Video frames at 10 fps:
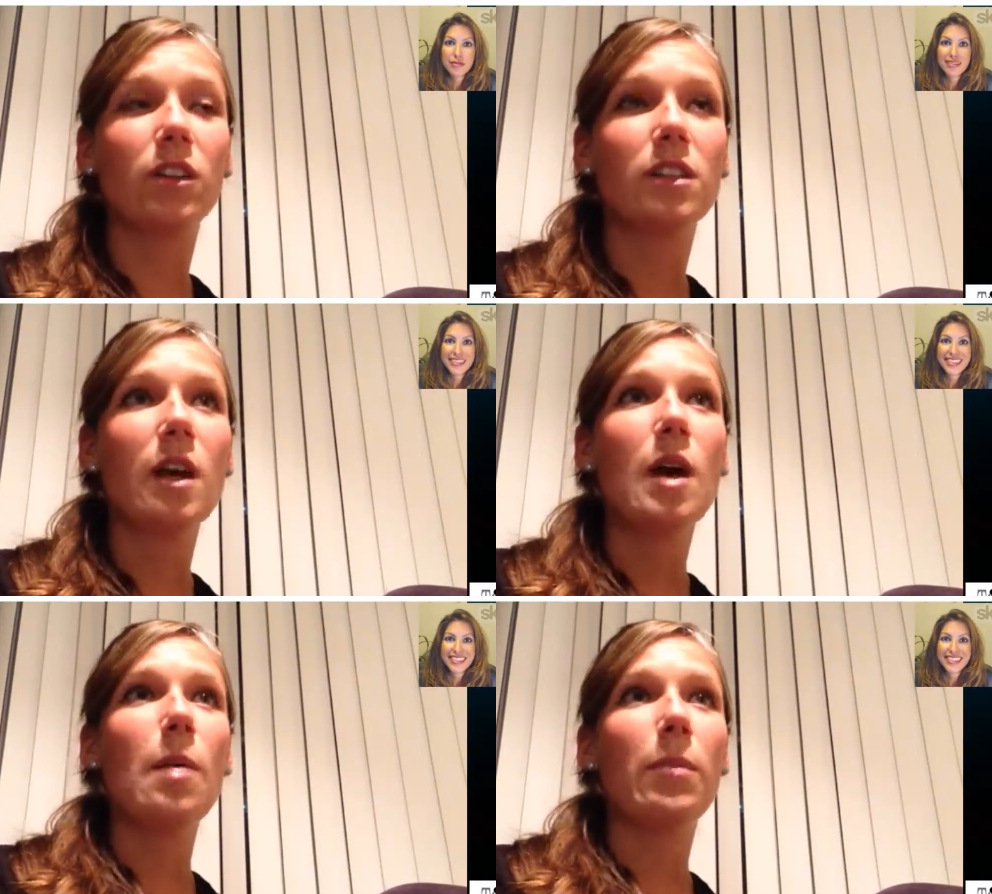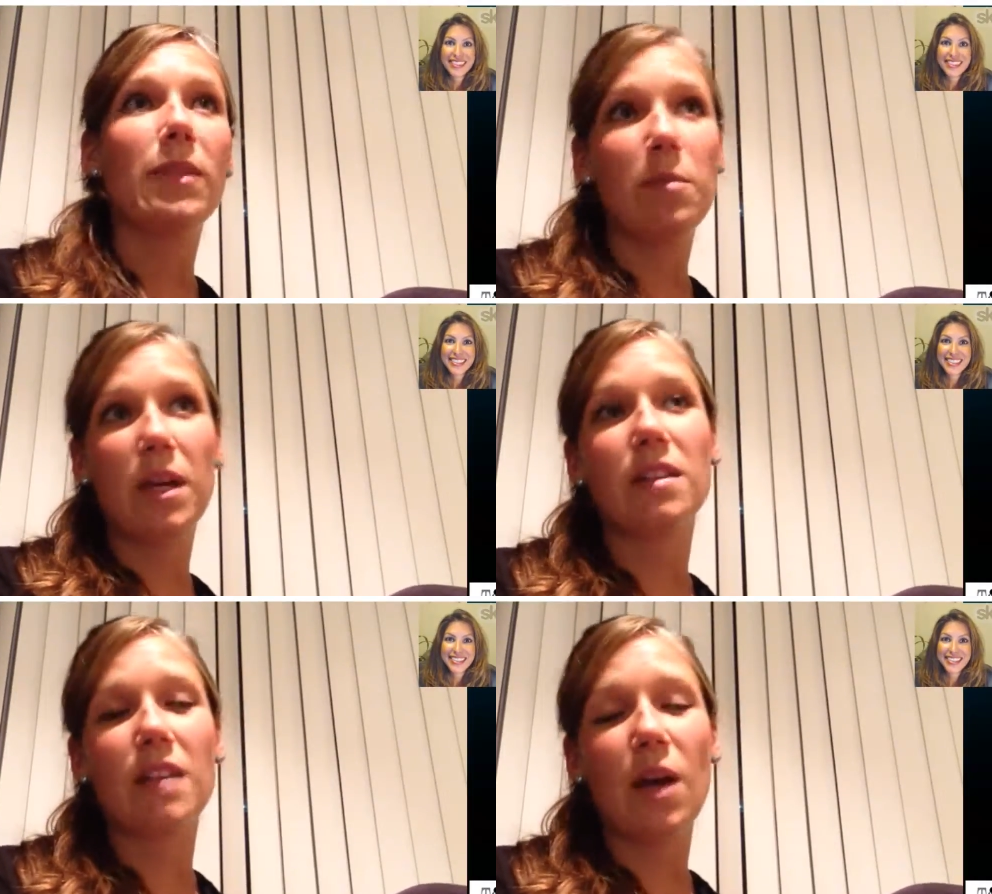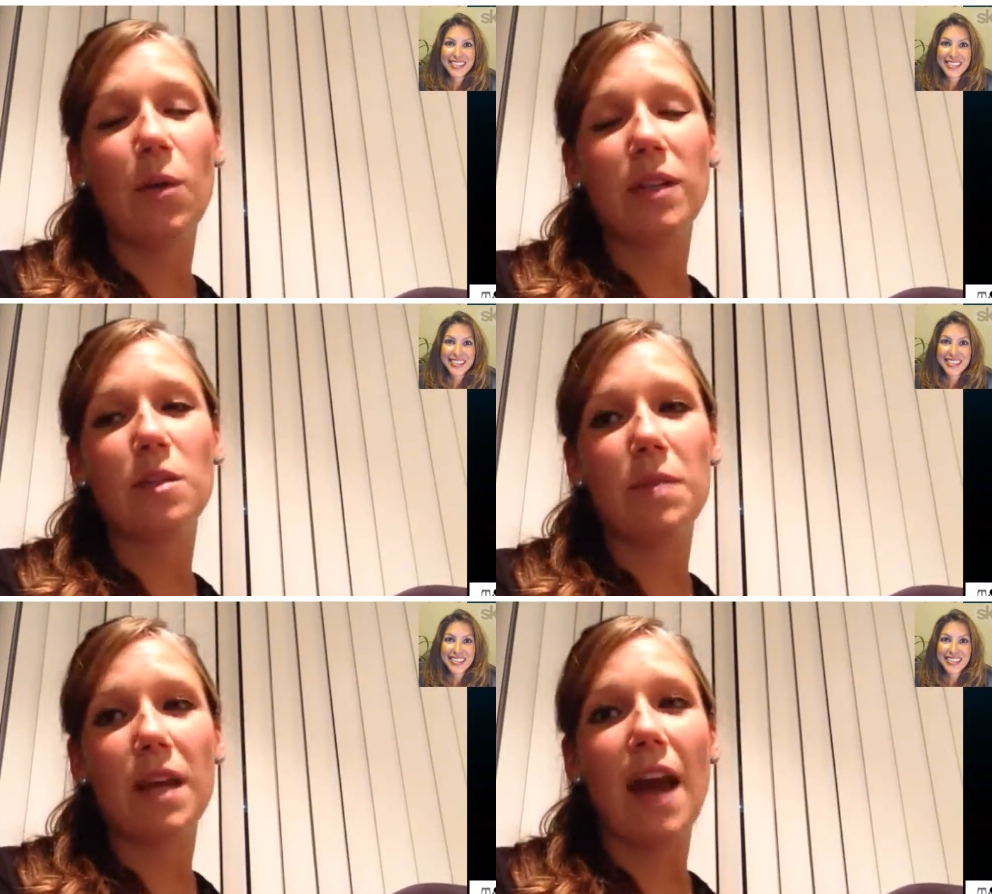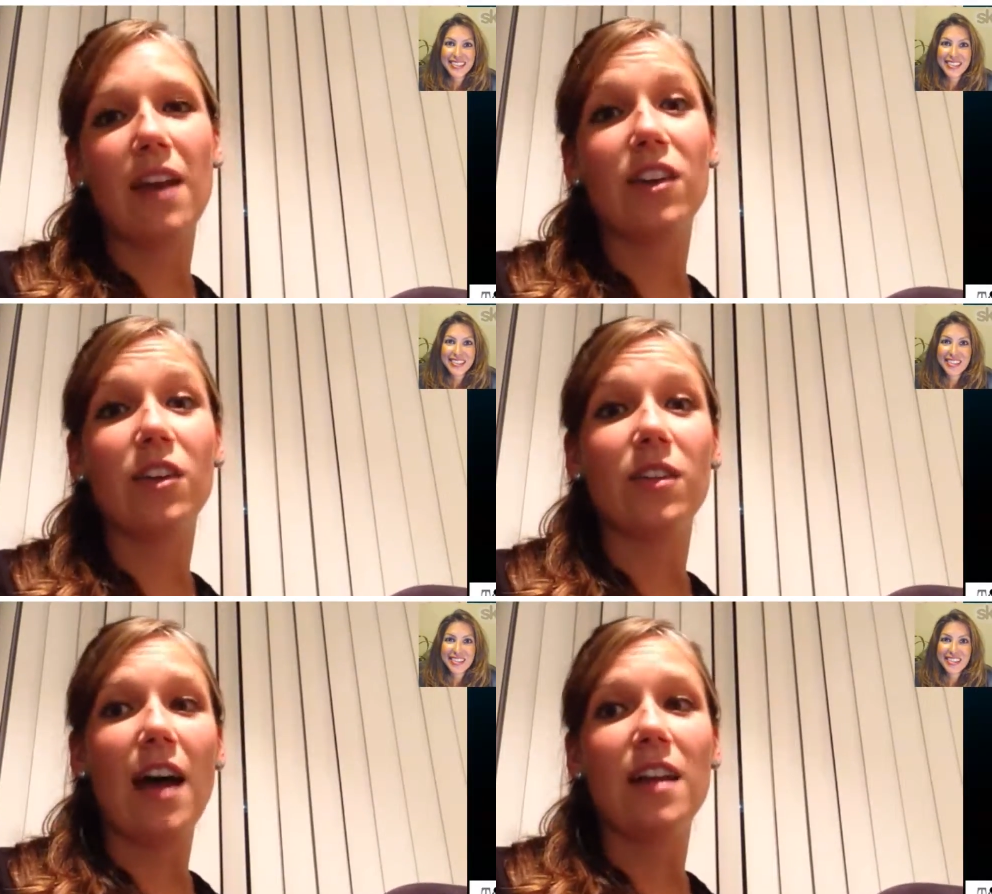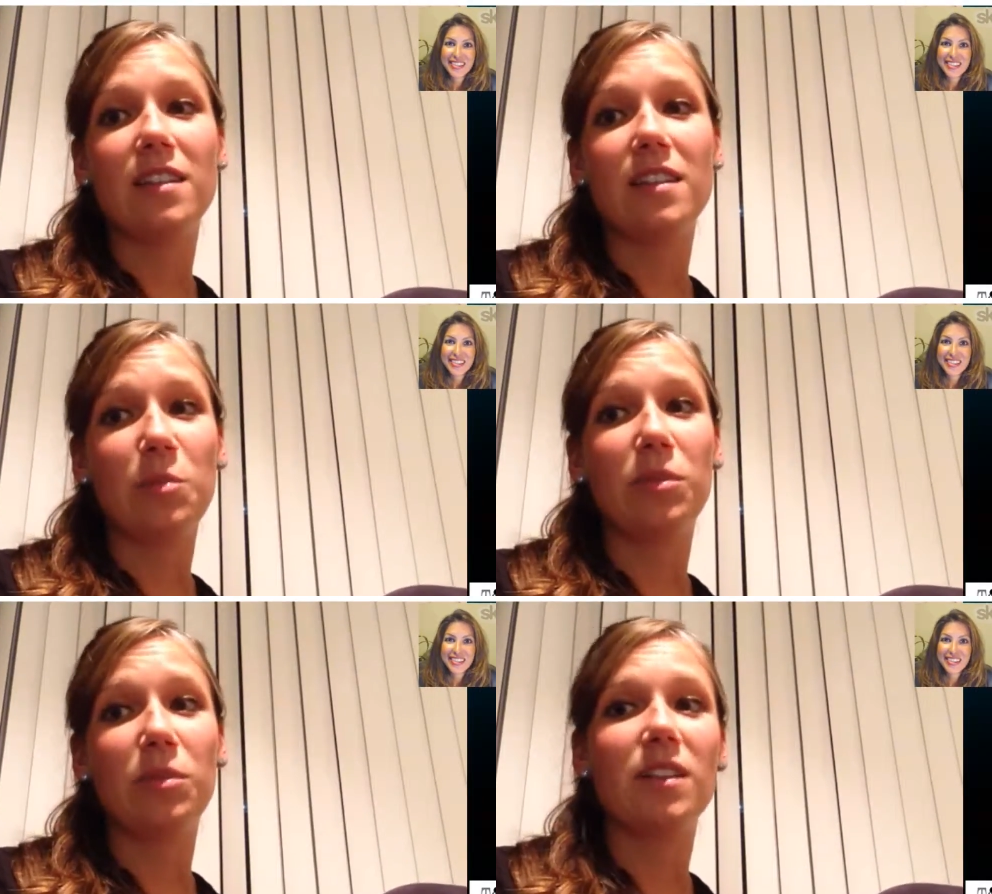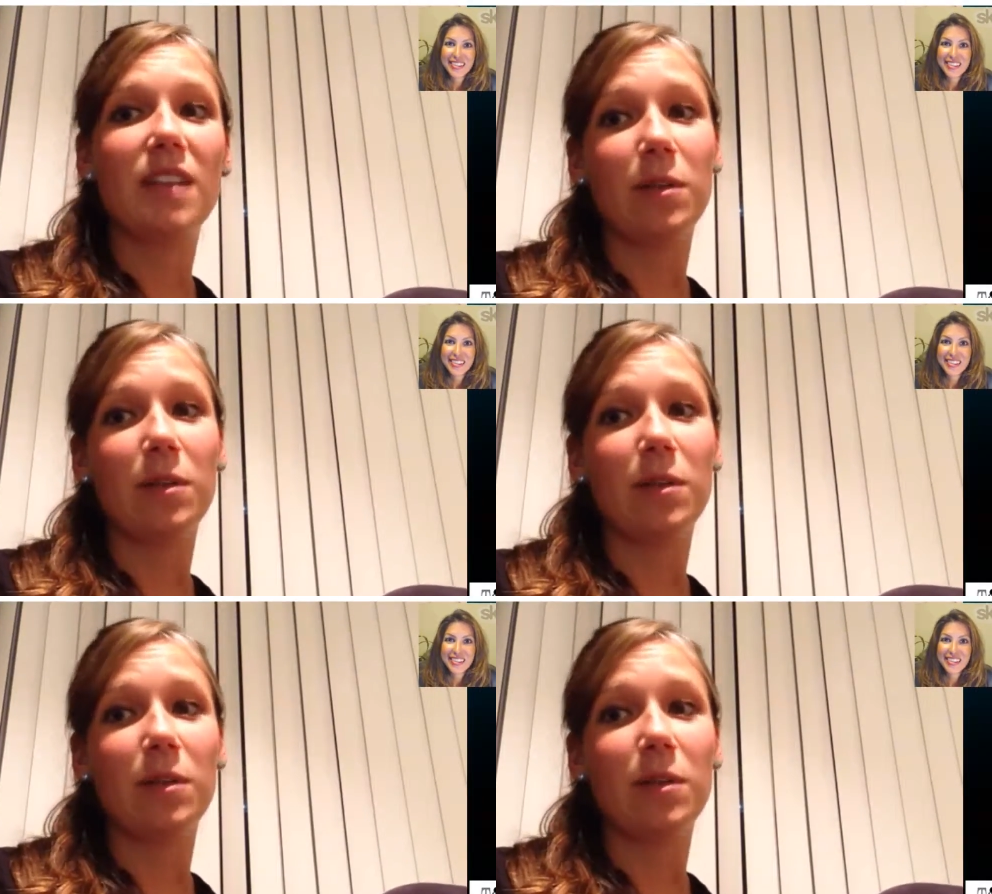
Speaker 1: But then, because I went into mechanical, that discipline te-